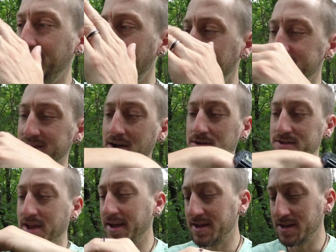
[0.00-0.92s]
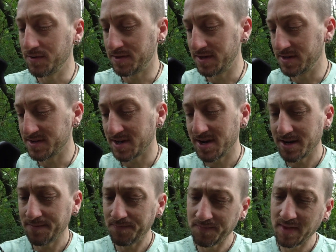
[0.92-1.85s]
as I was hiking with these
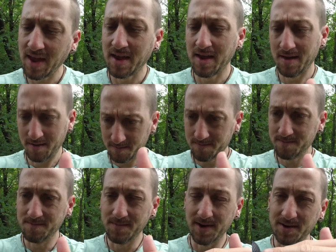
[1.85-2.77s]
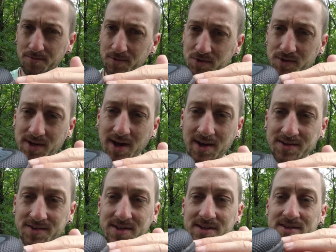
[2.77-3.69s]
on, which would
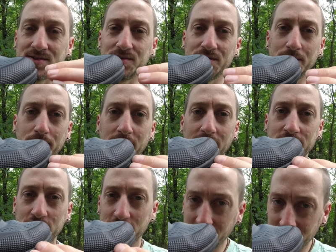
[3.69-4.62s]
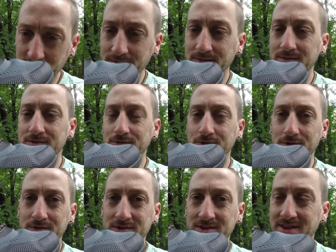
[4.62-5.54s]
cause the insole to bunch in
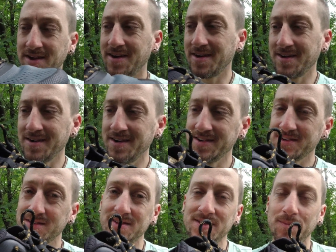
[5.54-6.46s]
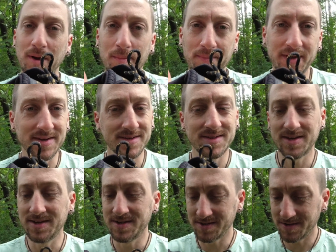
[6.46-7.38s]
towards there, slip up against the
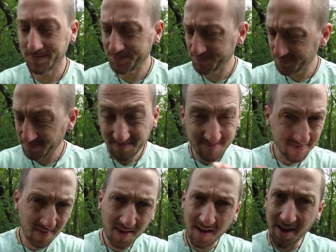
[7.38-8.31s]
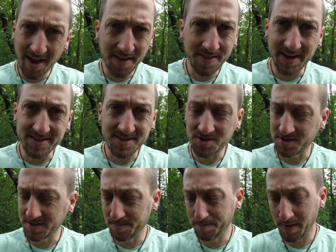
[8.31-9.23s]
heel, and that's
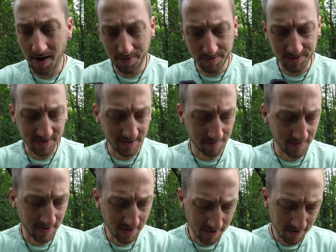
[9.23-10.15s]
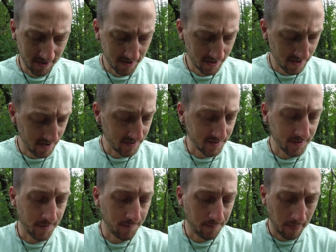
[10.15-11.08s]
just bothersome.
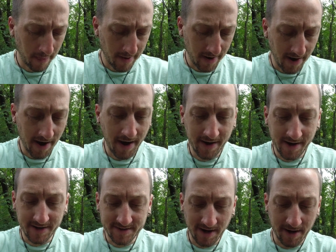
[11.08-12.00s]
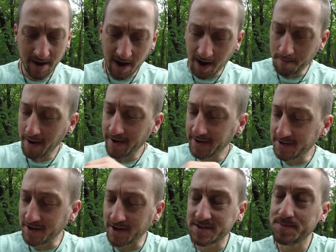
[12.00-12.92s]
So I guess I might need
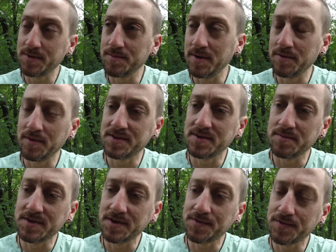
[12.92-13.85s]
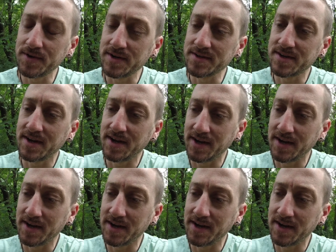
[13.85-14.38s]
to experiment with some different